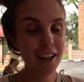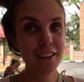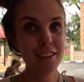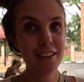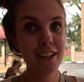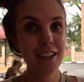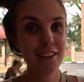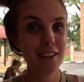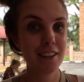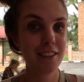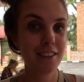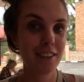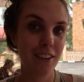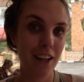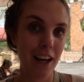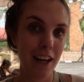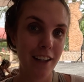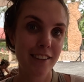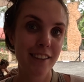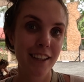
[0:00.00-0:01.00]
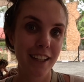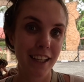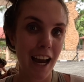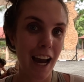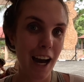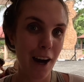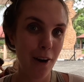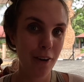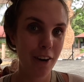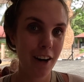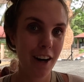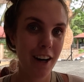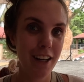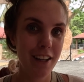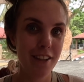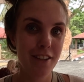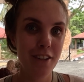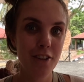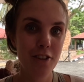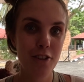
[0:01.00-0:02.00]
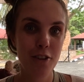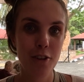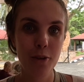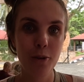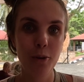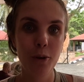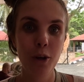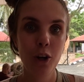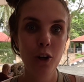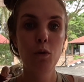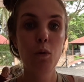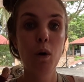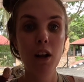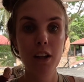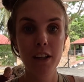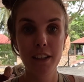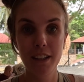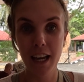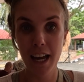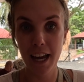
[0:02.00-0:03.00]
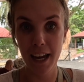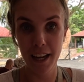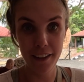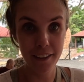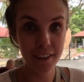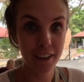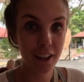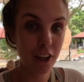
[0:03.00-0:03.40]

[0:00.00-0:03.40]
Takes us the last like hour into Kuala Tahan.